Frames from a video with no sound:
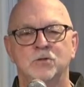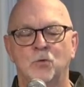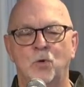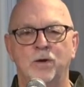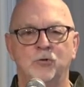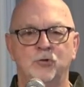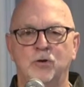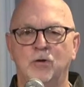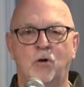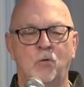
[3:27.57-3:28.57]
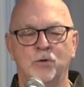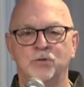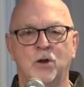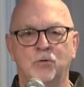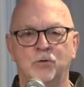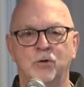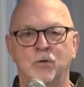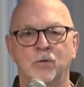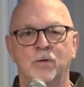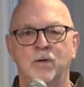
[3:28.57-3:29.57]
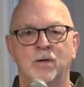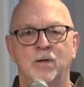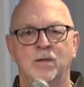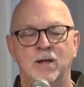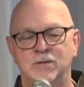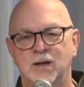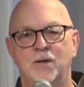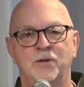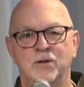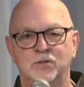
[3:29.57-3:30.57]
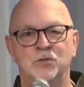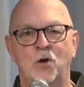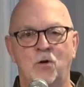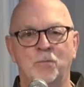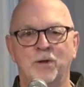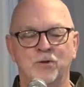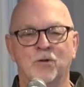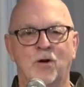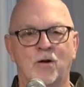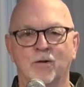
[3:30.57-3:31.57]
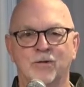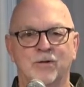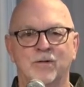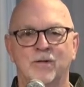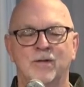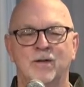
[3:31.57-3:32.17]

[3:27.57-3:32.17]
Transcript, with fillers: He's the one that you can always go to. That's having a psalm in your heart,